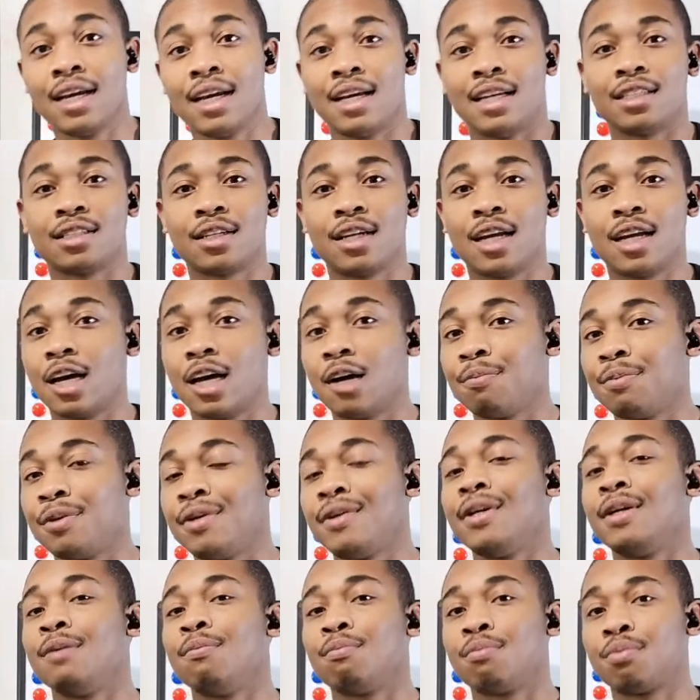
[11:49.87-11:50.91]
It's going to help
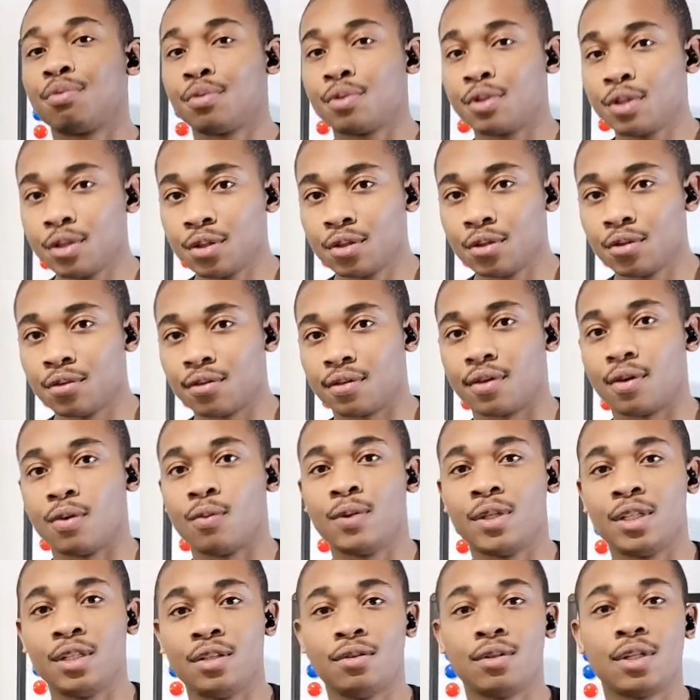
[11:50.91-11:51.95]
you improve
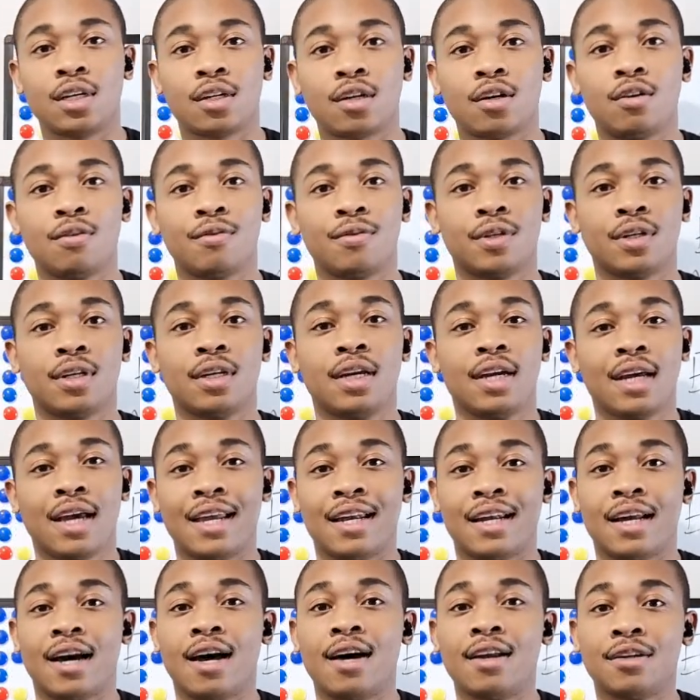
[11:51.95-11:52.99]
when you look over
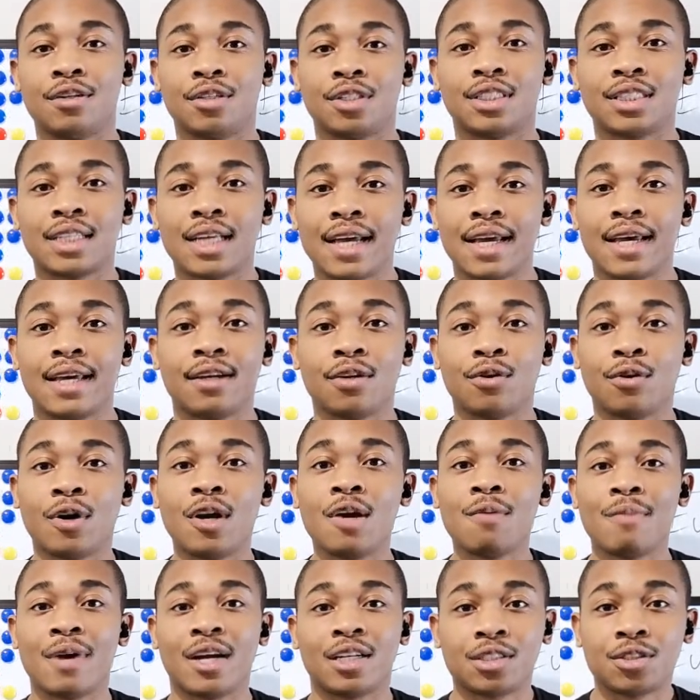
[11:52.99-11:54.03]
and understand
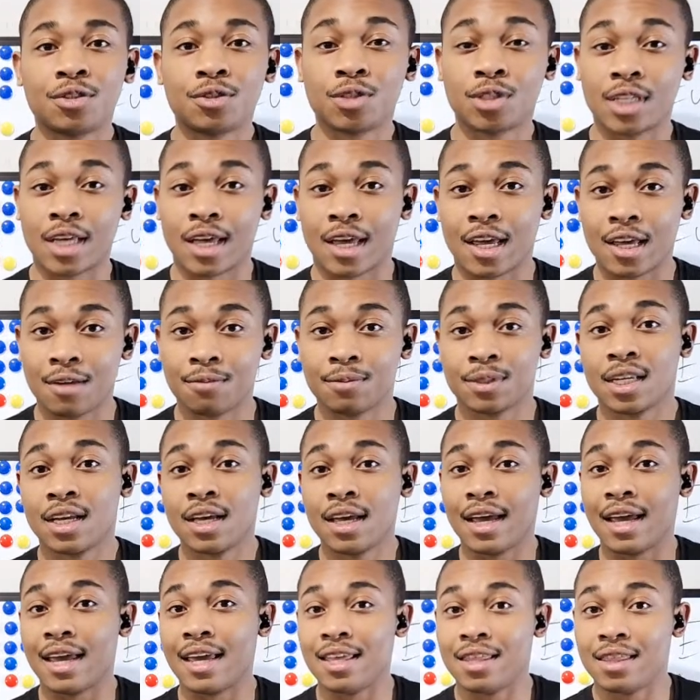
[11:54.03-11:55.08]
grandmaster's games
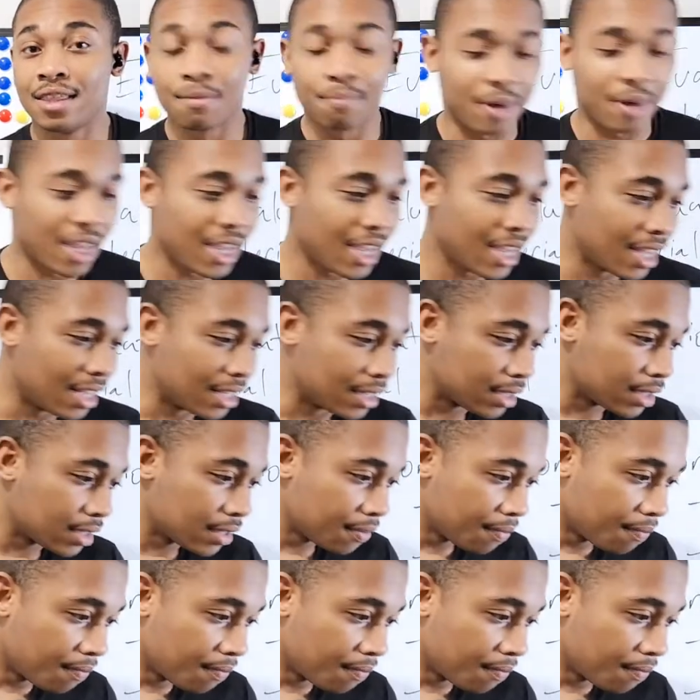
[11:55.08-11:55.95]
in the past.